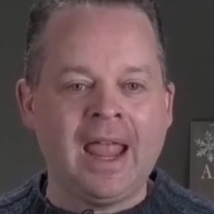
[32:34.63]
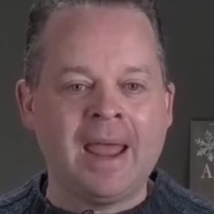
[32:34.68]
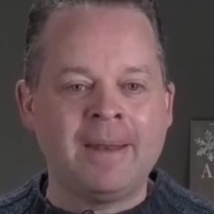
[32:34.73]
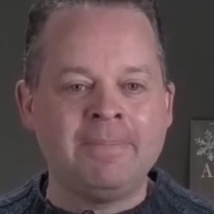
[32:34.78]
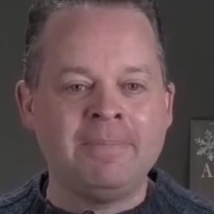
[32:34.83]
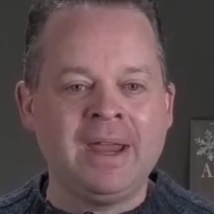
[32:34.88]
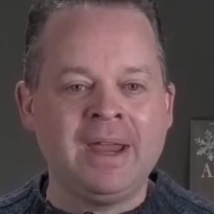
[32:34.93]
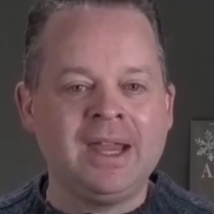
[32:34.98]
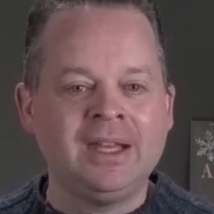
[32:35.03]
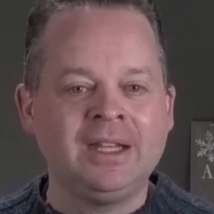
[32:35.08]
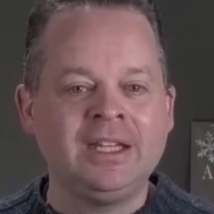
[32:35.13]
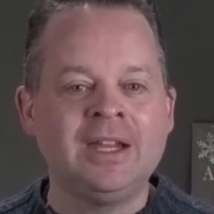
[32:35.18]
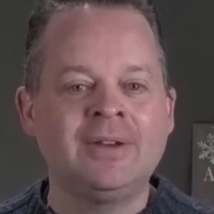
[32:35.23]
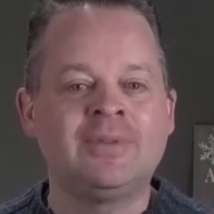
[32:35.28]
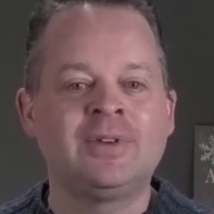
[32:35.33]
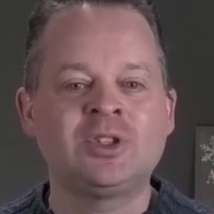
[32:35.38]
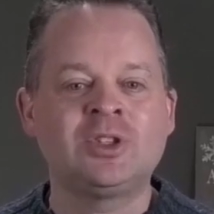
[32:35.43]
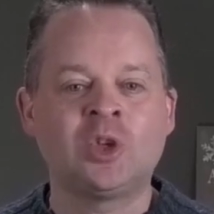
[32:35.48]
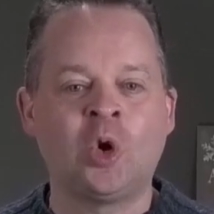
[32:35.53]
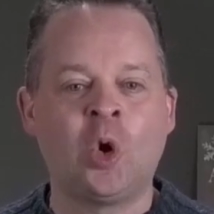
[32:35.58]
And may it
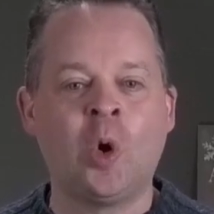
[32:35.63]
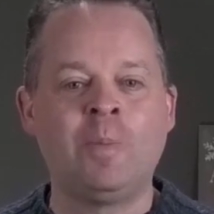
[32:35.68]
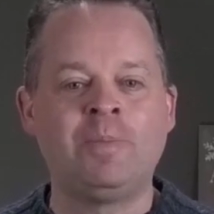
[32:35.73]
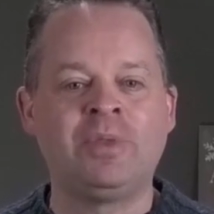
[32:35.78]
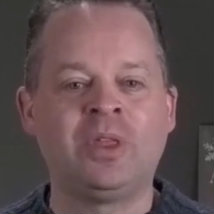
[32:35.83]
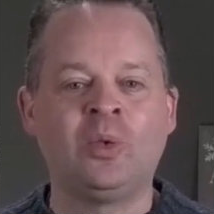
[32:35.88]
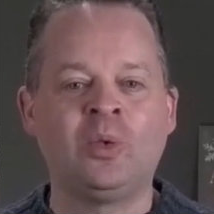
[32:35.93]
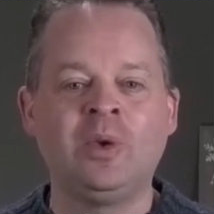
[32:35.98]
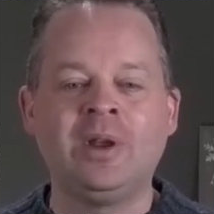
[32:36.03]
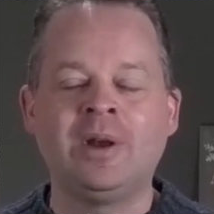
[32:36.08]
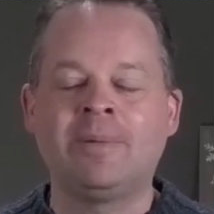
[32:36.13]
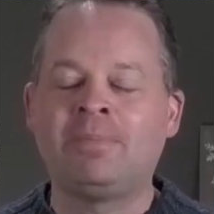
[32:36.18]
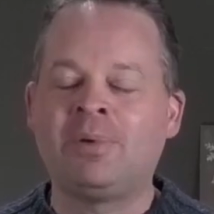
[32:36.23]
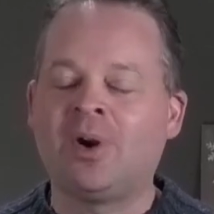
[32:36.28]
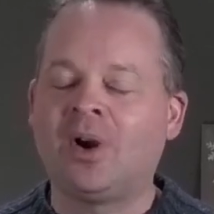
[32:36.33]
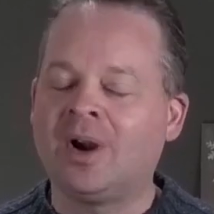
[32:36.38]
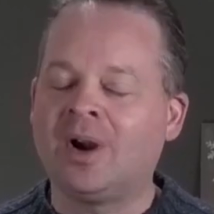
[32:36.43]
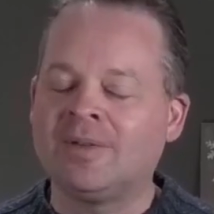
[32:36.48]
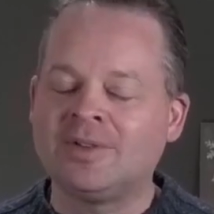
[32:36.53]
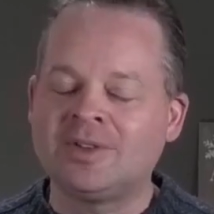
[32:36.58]
give us hope that we are
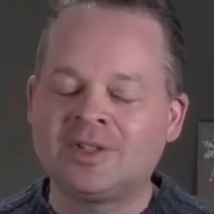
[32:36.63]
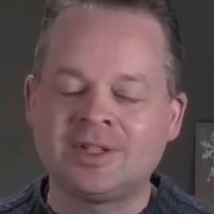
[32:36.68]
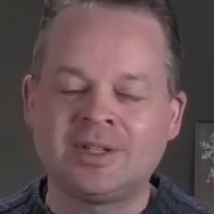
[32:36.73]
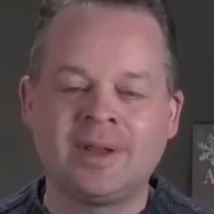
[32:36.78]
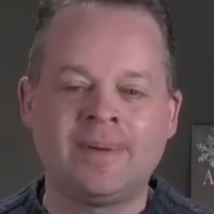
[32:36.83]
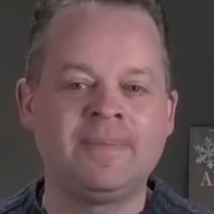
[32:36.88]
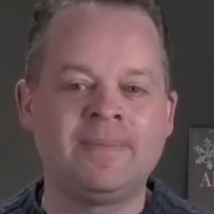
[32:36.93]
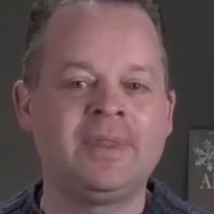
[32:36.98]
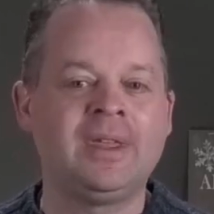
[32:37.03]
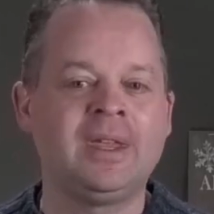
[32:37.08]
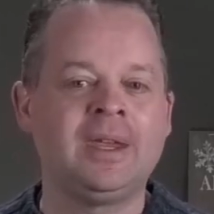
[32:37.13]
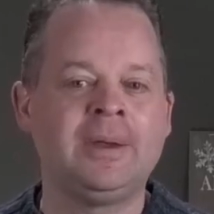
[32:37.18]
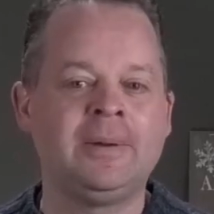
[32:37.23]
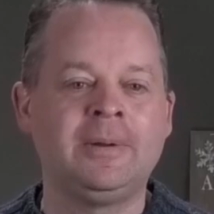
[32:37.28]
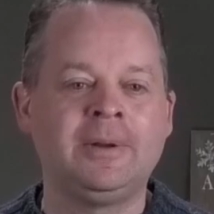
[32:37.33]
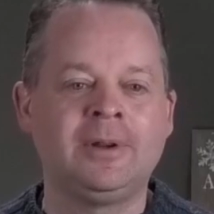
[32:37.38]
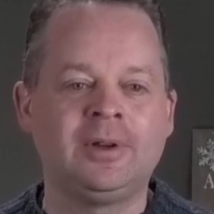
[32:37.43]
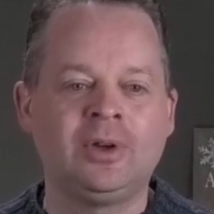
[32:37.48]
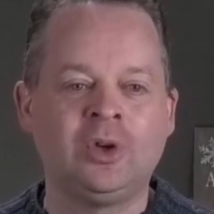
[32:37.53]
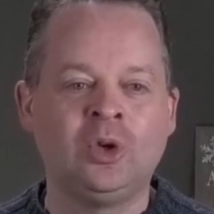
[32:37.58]
part of
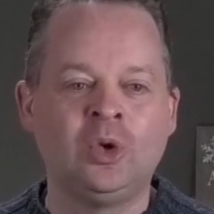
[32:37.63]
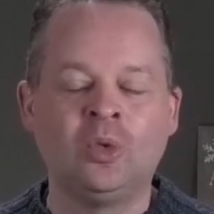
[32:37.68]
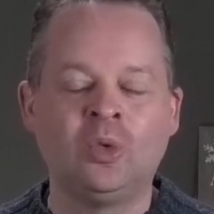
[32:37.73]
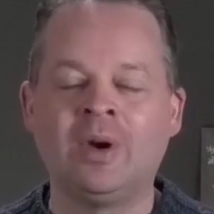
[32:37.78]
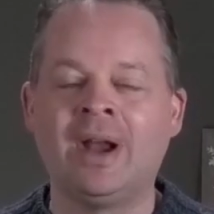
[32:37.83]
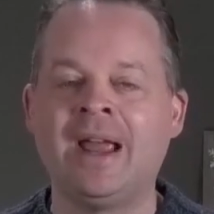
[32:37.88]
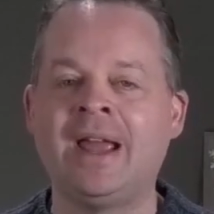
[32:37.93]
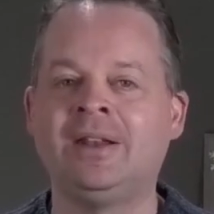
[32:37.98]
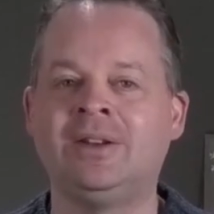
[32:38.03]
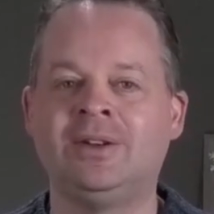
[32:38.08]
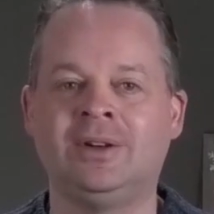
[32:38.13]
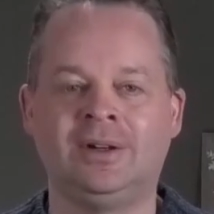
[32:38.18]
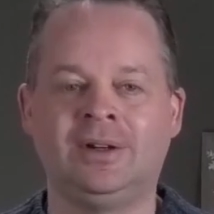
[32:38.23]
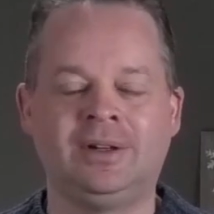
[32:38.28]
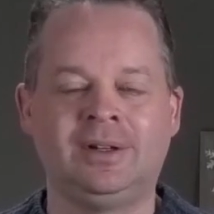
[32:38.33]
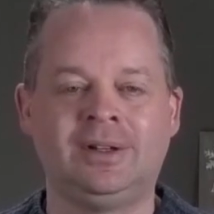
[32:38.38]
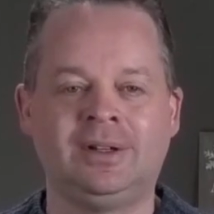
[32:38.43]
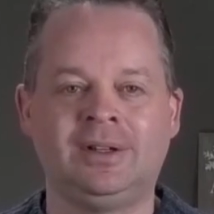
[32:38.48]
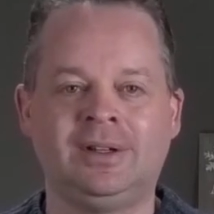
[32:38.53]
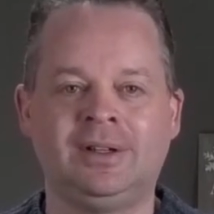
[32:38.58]
something
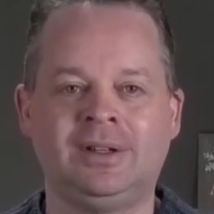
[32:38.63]
grander,